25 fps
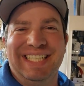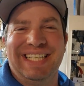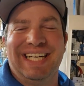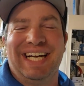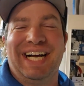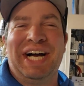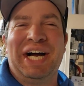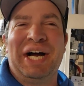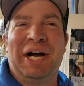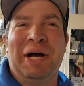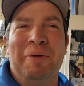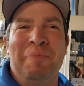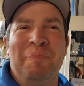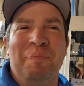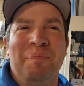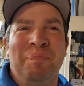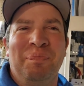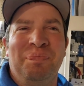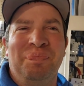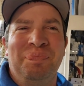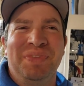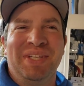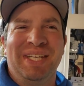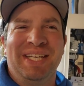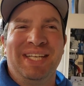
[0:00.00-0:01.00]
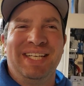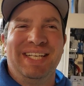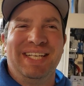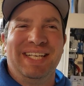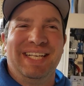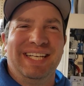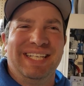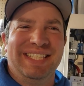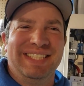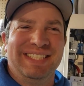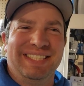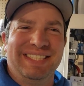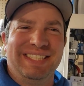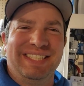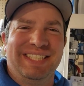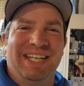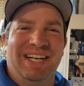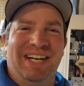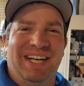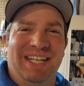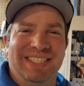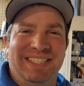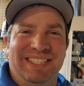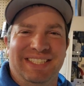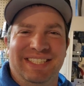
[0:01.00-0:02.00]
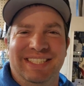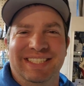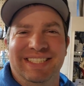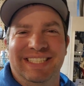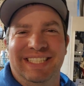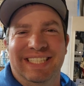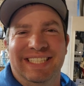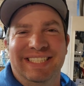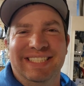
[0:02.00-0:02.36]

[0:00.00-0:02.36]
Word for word: Um, is constantly